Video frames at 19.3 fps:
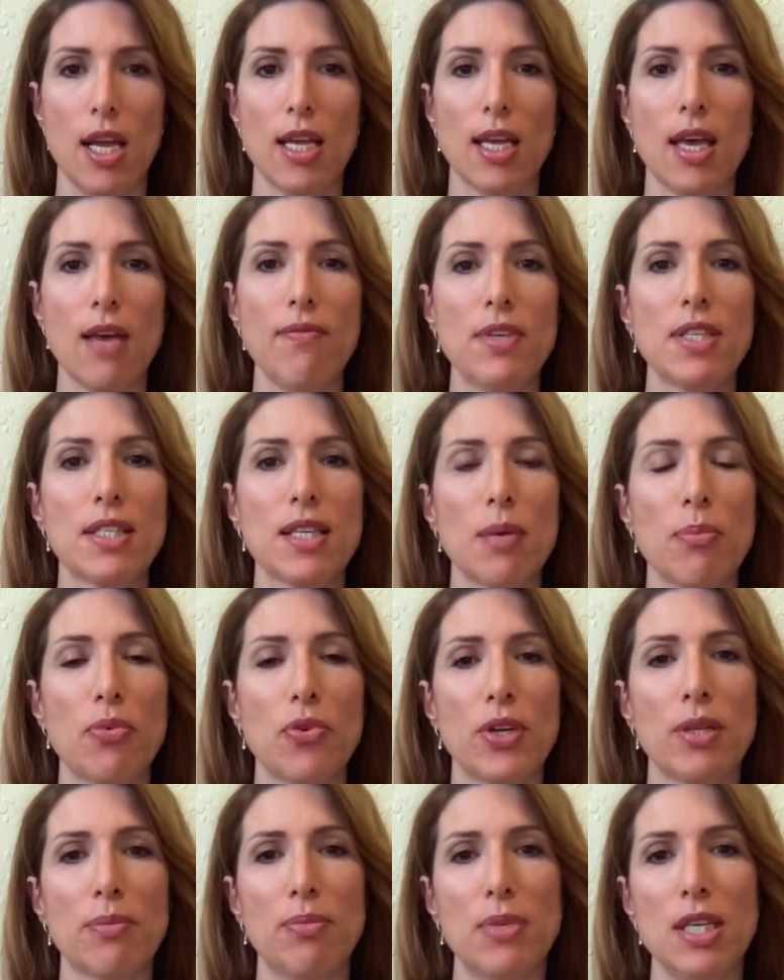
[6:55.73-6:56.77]
Can we
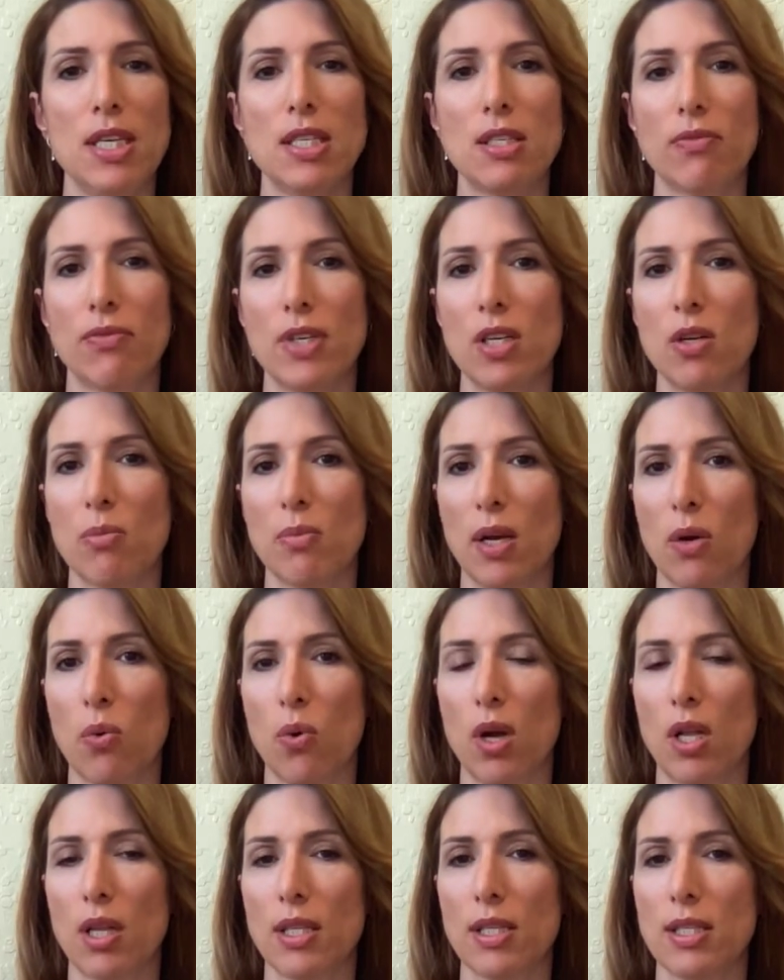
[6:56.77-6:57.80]
separate peace, freedom,
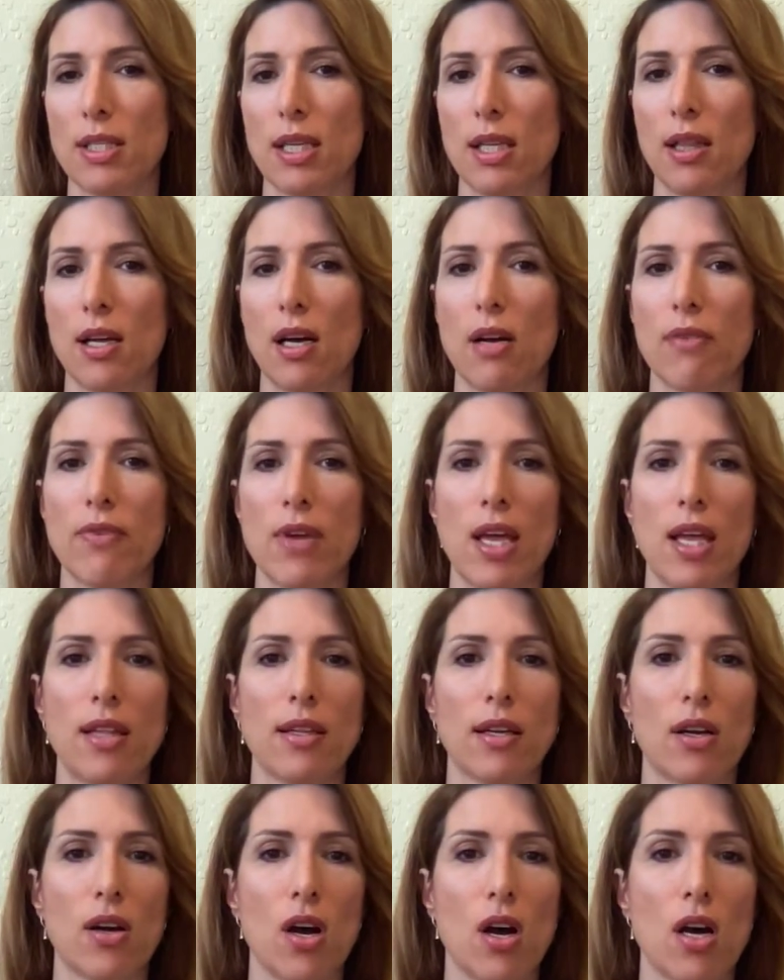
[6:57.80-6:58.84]
equality, love,
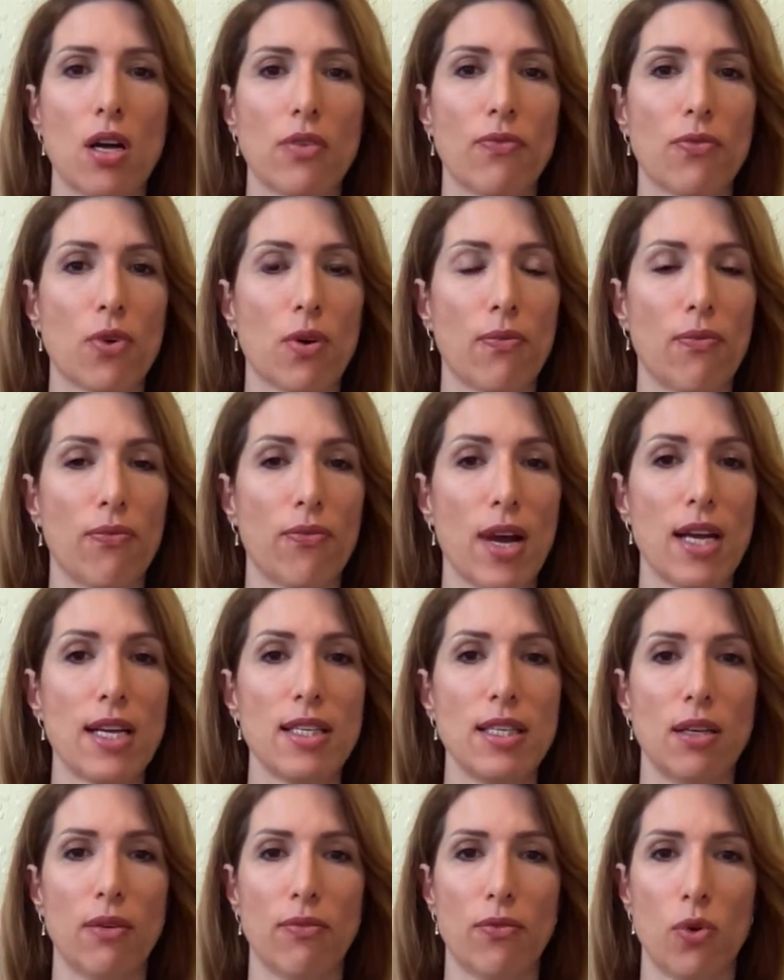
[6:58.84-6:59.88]
and God from
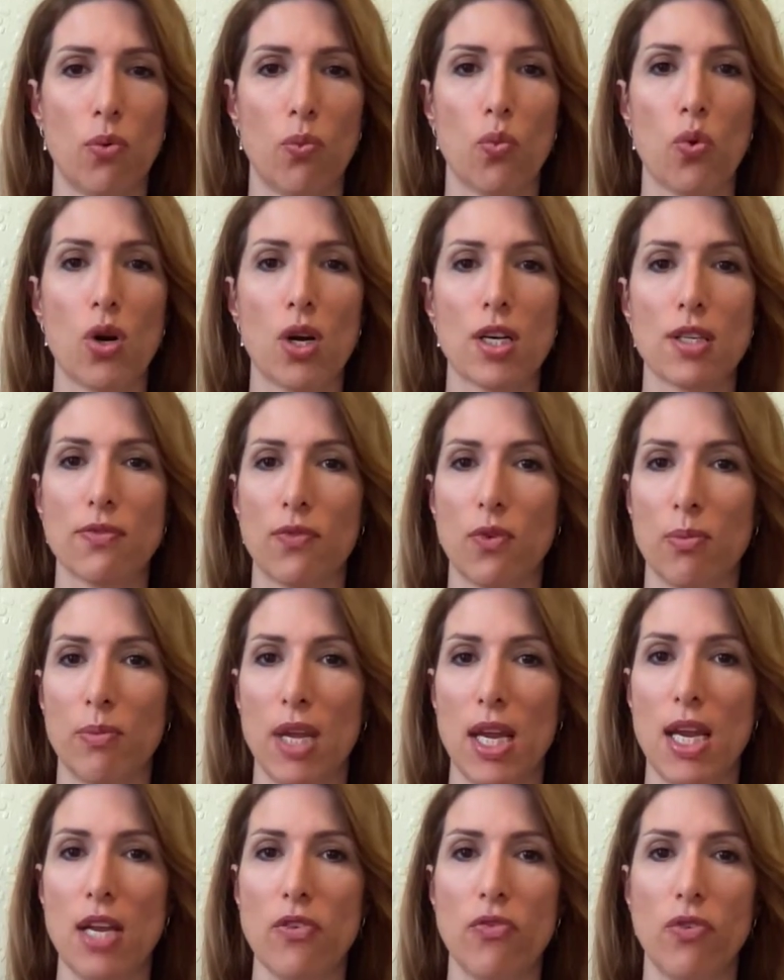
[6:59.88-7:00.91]
fighting, from wars, from
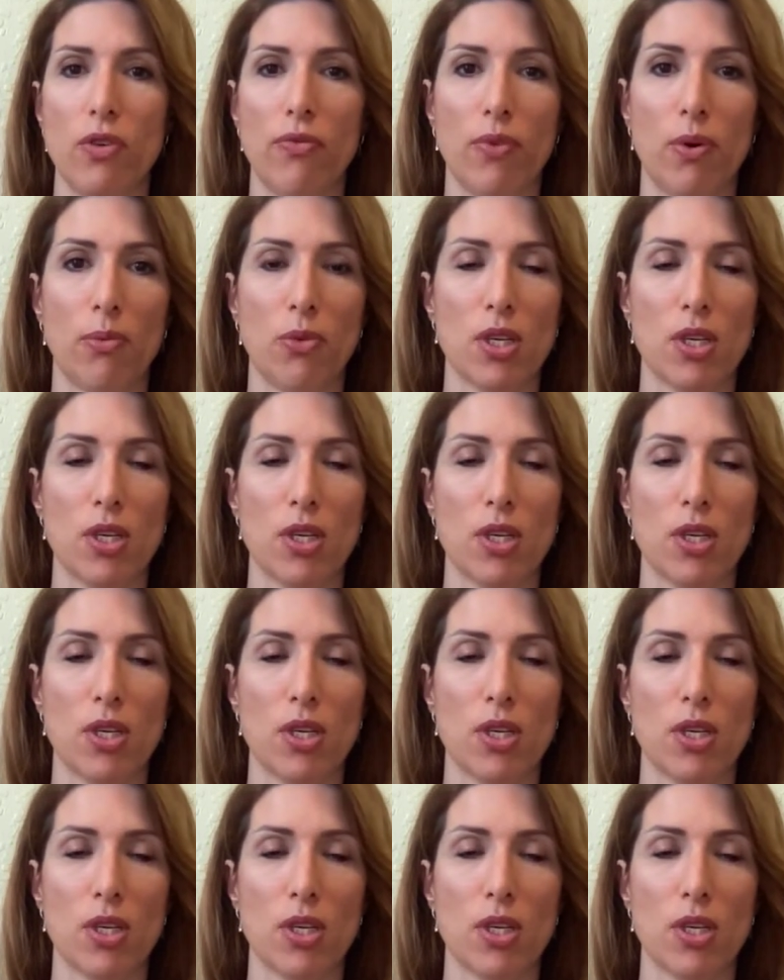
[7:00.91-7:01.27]
hatred, from